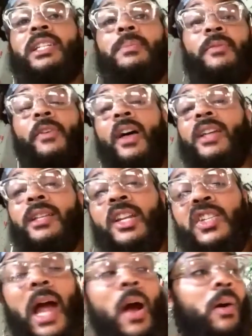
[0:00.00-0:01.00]
and falls in the
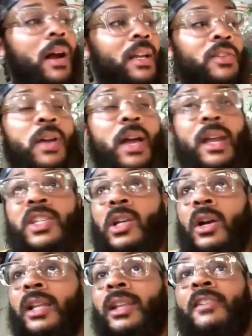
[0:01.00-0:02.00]
shower, you got to
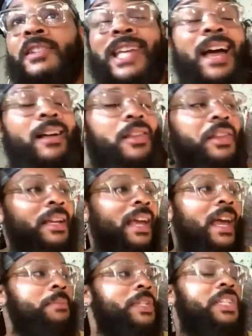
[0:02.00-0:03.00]
start at left tackle. The
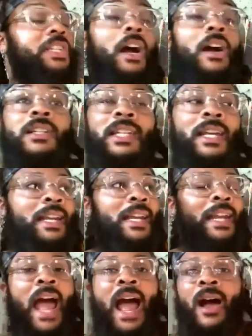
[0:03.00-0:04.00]
game starts in an
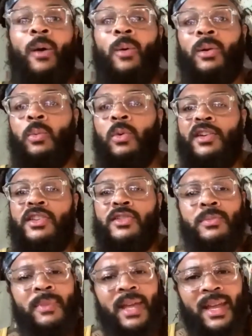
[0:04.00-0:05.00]
hour. What do you
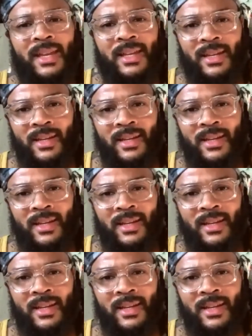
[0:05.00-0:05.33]
mean?